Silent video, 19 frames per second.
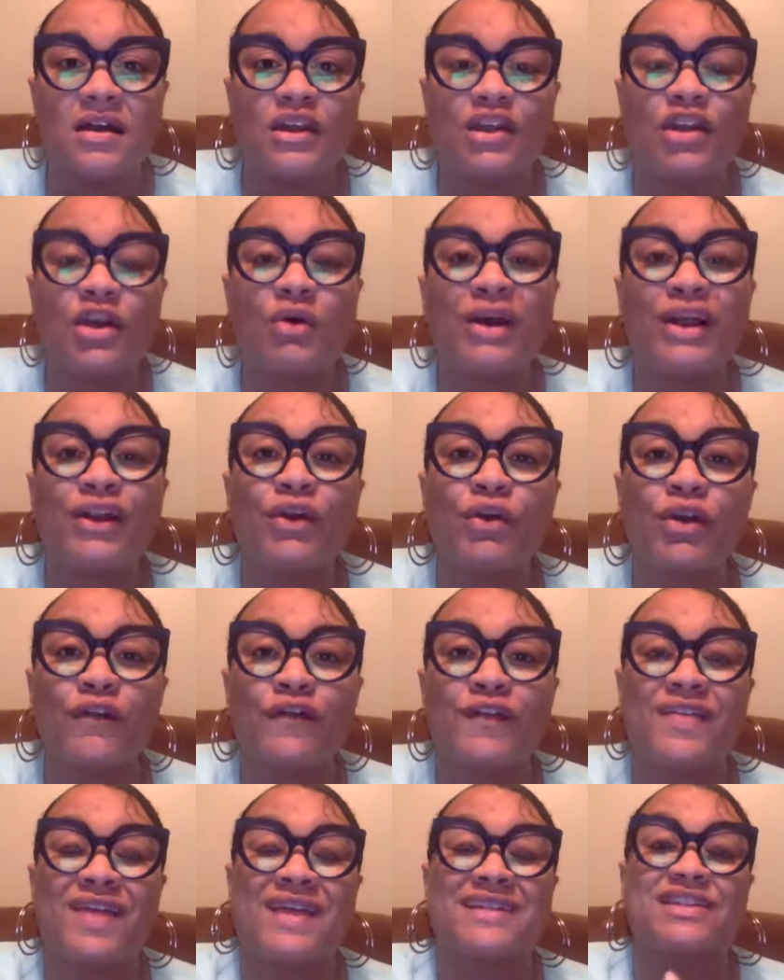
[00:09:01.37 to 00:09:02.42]
In order
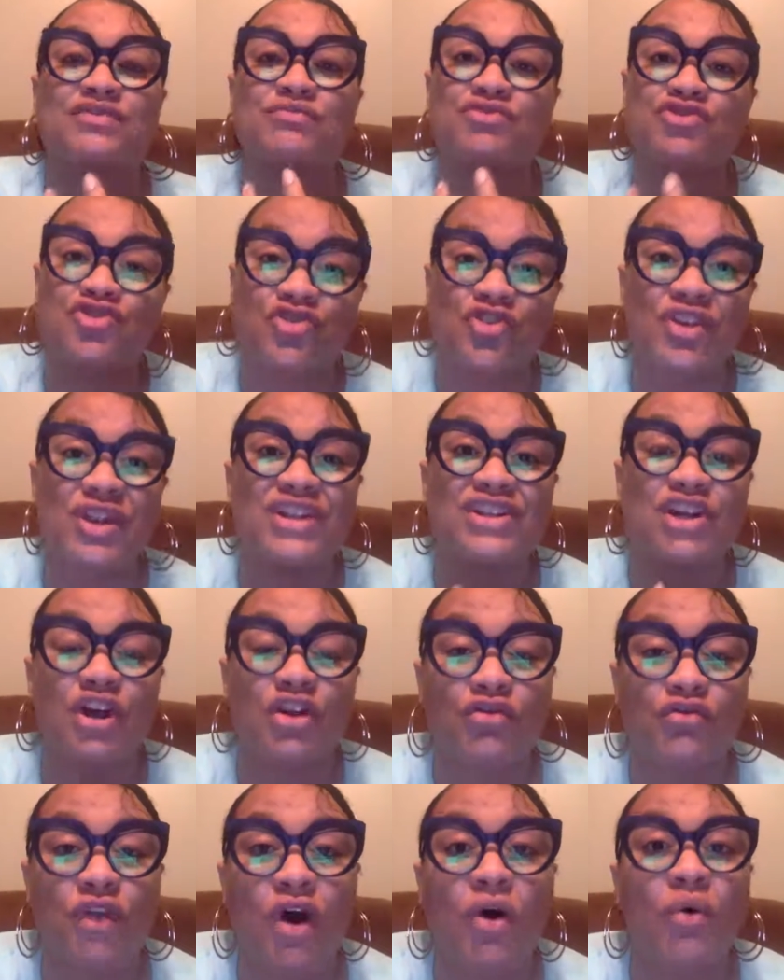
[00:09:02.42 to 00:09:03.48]
for that tree to
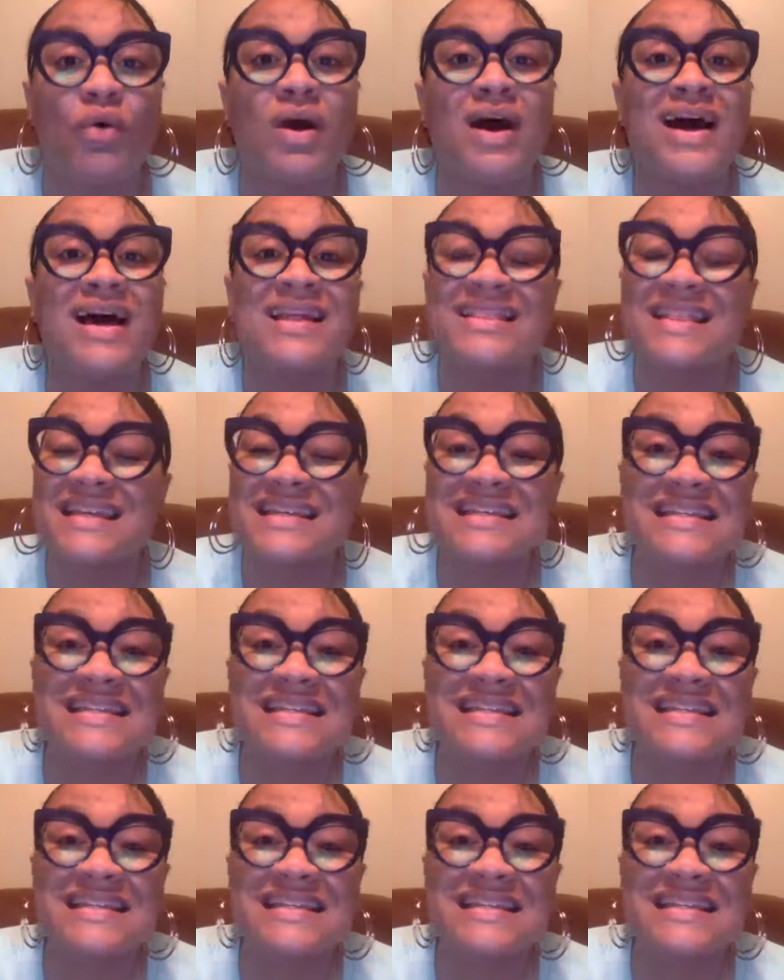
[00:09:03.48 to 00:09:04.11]
grow, the